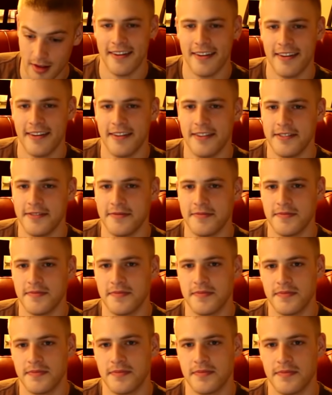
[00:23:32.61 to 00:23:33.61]

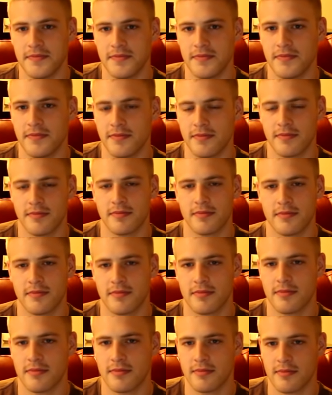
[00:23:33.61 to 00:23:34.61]

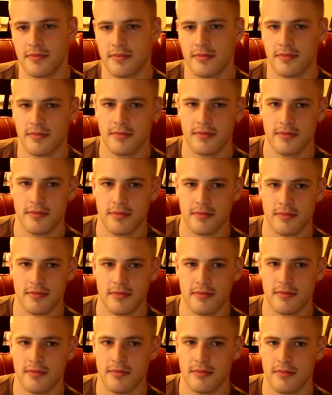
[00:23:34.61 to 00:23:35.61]

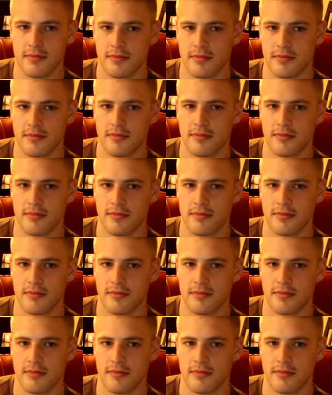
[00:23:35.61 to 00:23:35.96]
No words are spoken by the person on screen.